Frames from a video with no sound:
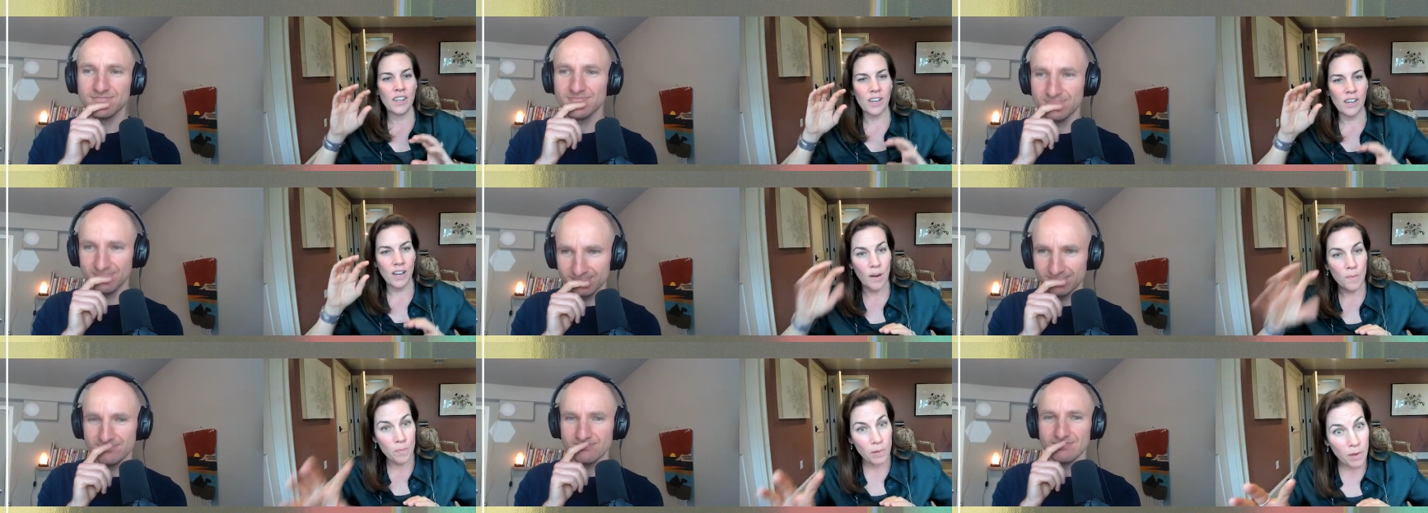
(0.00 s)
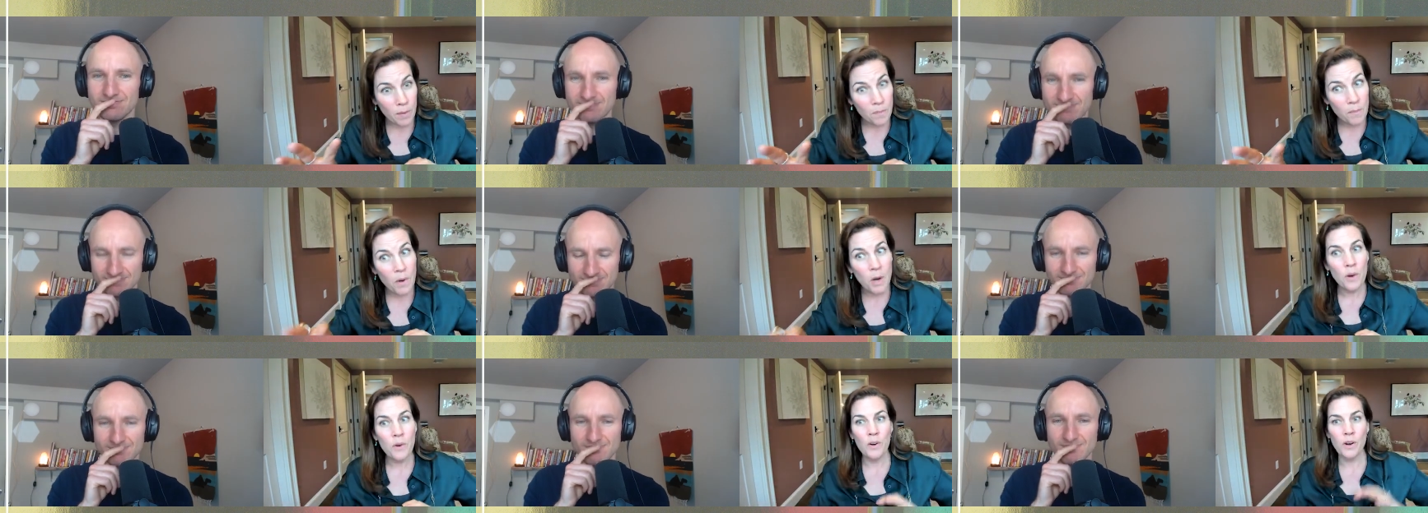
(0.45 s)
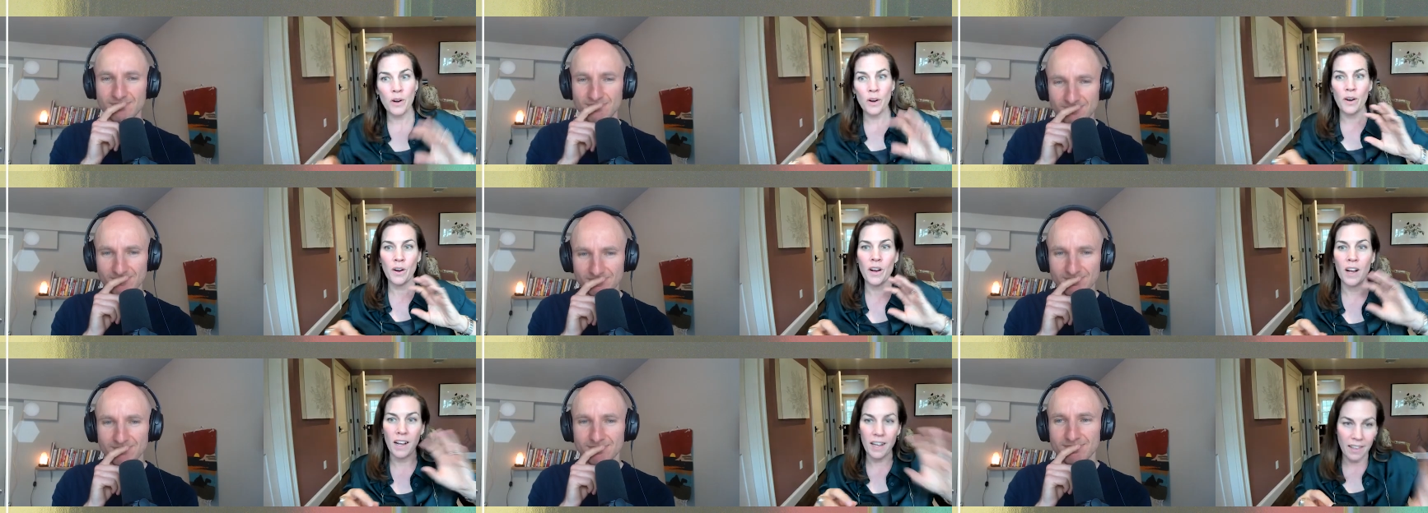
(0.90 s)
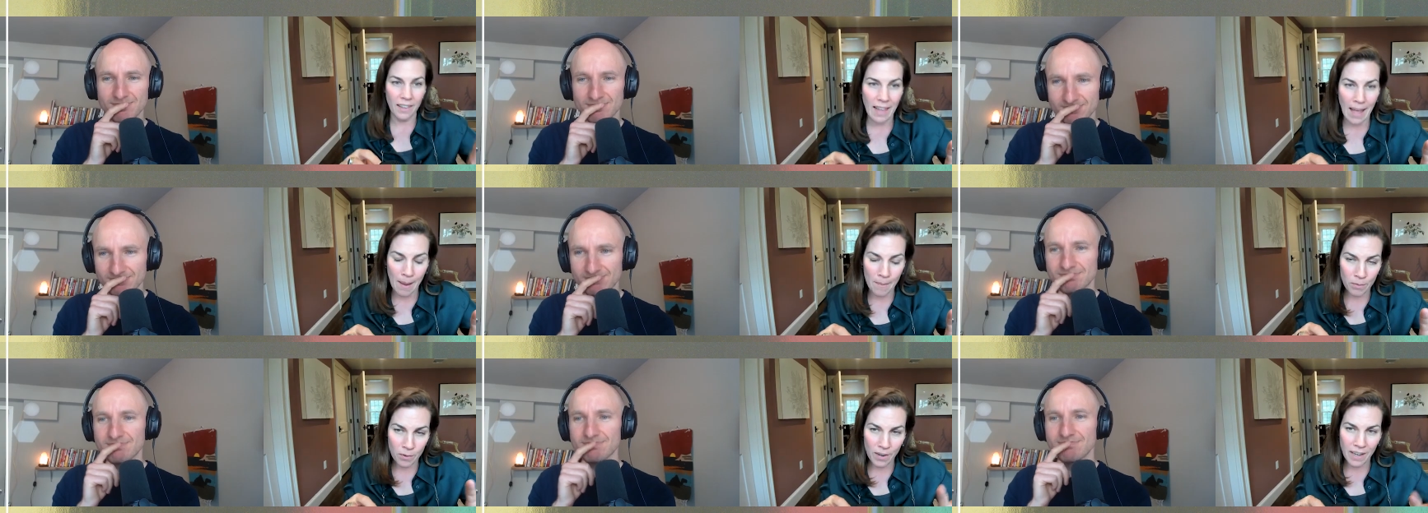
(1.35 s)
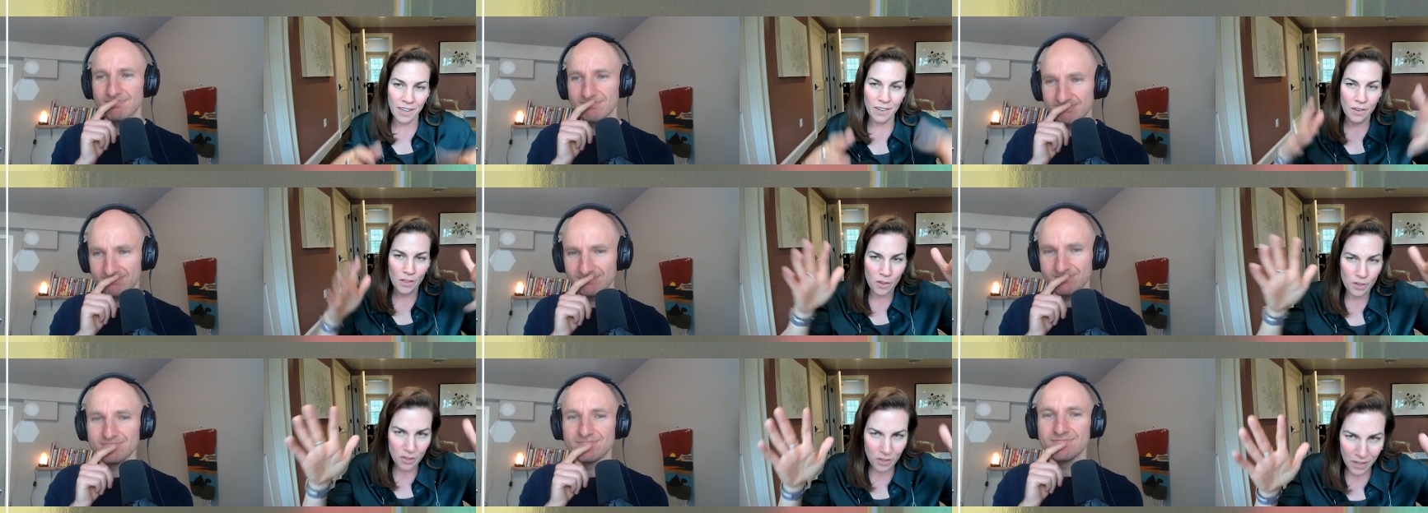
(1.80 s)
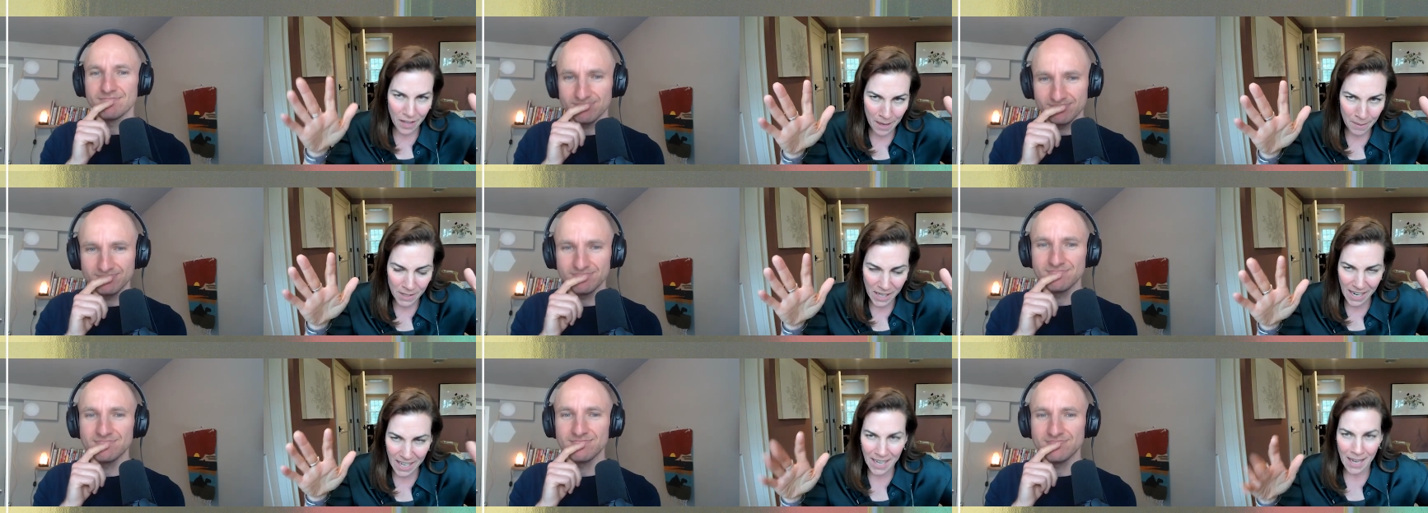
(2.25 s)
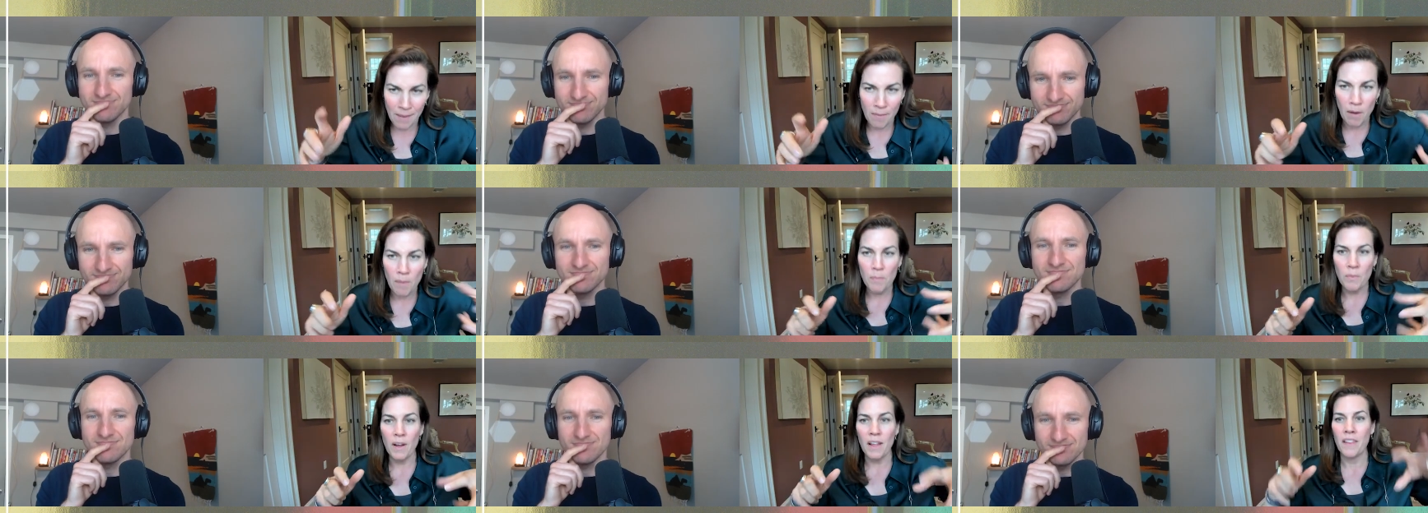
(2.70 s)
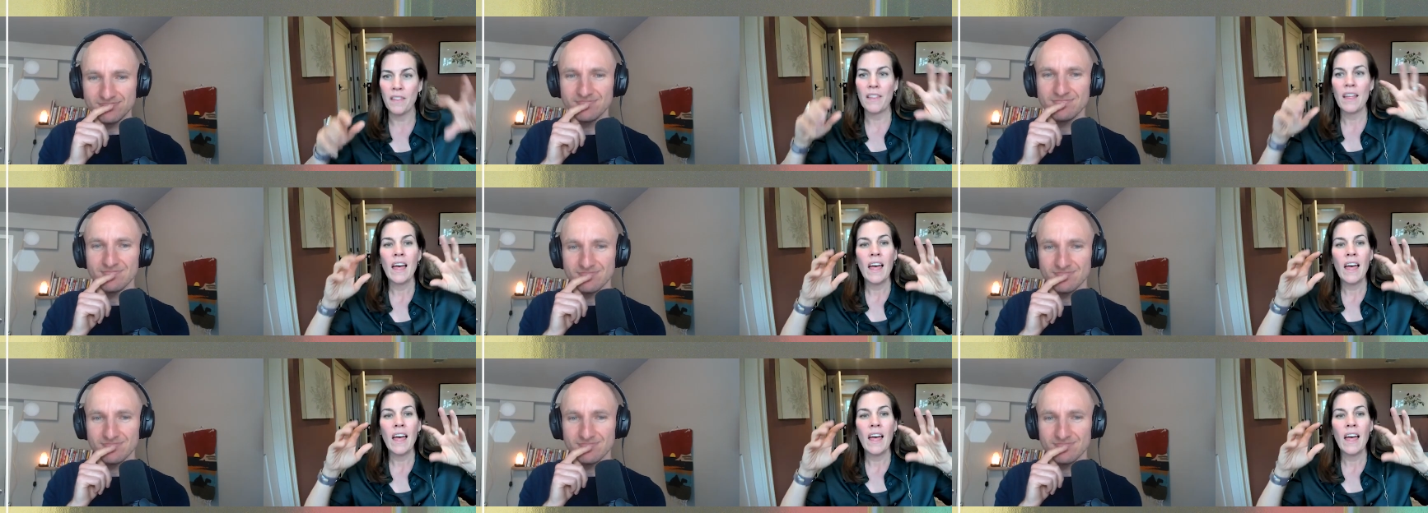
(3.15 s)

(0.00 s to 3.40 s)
Speaker 1: a promoter, a collaborator? Those are names I came up with.